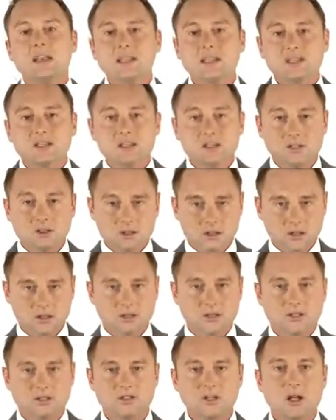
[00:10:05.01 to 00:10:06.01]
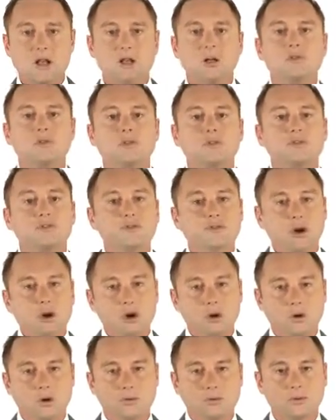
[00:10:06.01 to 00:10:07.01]
easier to sell over the
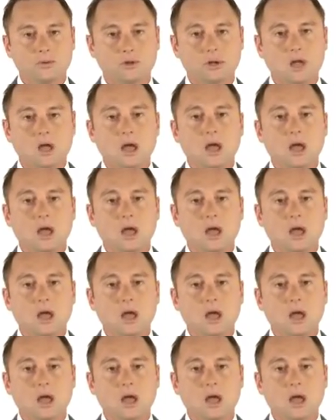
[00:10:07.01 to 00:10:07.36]
phone